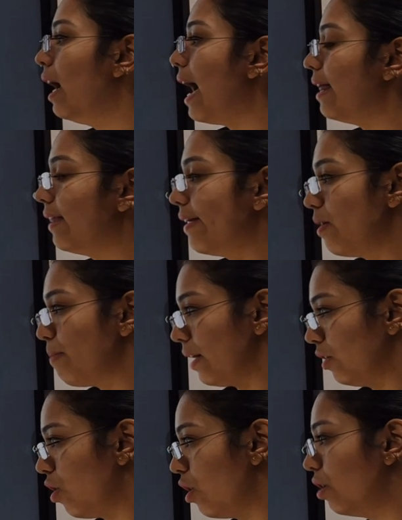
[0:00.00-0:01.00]
And there were
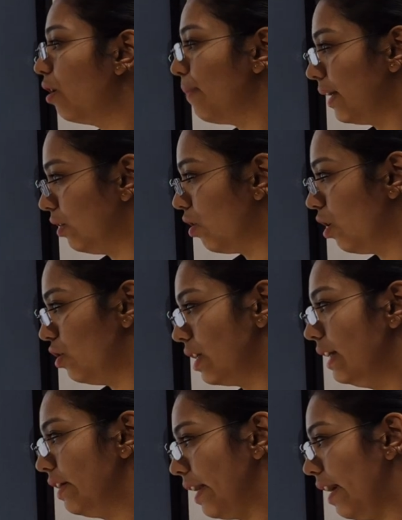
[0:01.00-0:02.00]

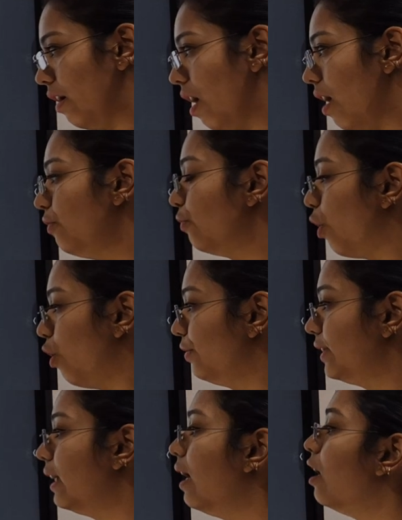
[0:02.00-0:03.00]
methodological
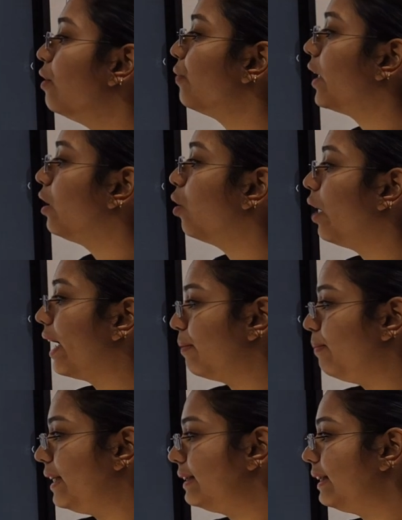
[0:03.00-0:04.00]
trade-offs.
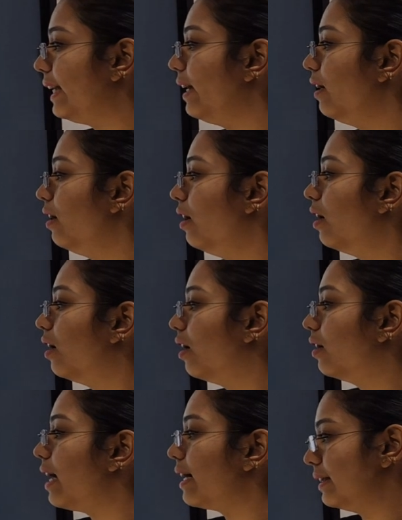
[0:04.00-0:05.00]
Pheno-ABC,
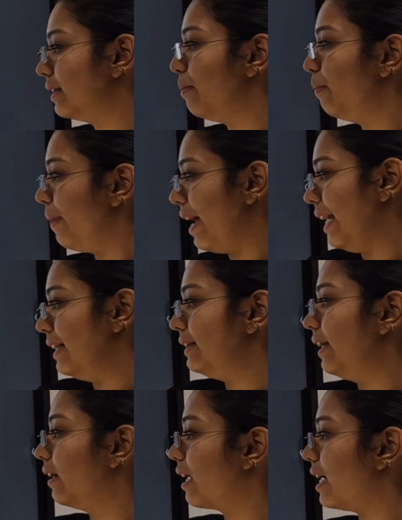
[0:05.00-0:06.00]
that is a
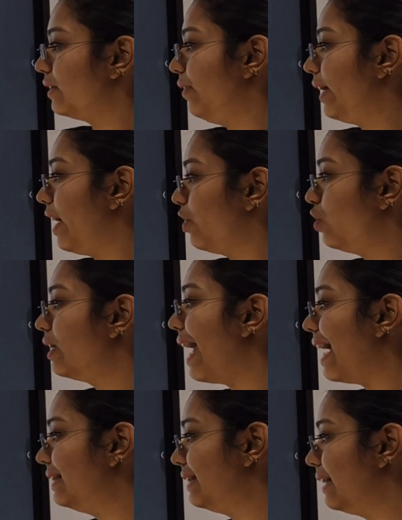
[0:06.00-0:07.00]
Bayesian classification,
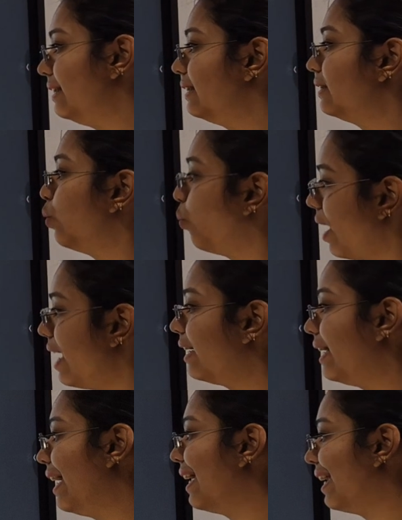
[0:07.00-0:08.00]
excels where
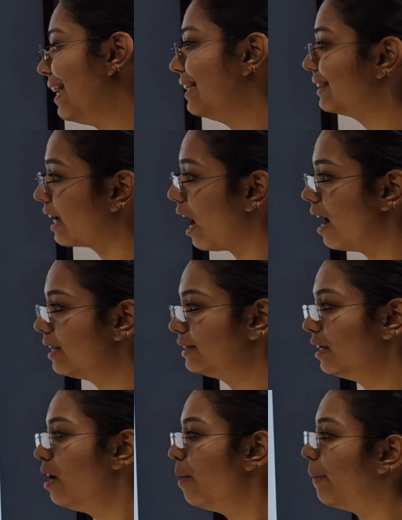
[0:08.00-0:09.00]
DNA is sparse,
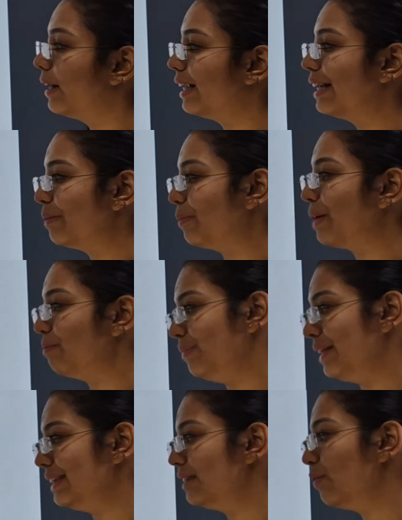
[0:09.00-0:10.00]
but it may
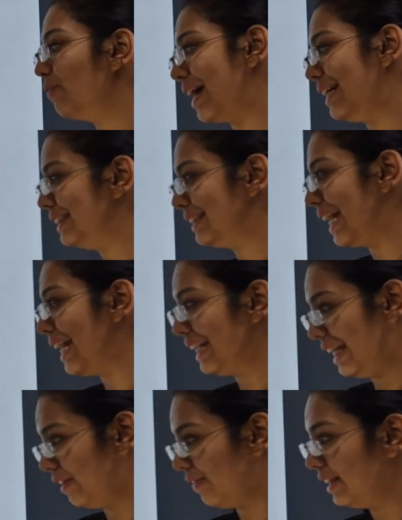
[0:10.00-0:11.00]
miss the fine-scale
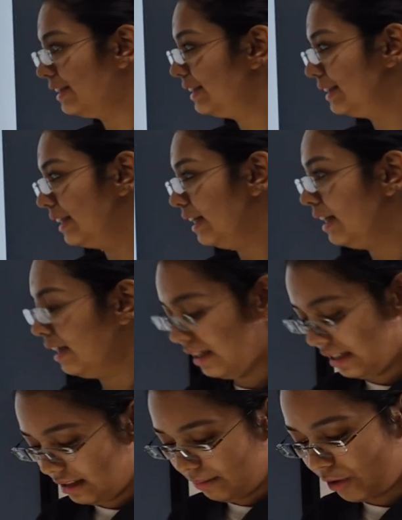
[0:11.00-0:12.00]
events
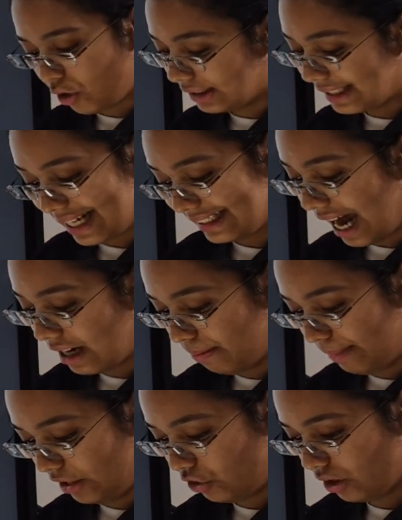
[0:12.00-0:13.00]
because there is
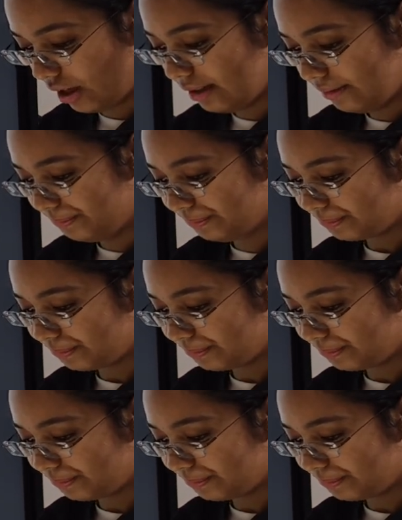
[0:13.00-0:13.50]
admixture.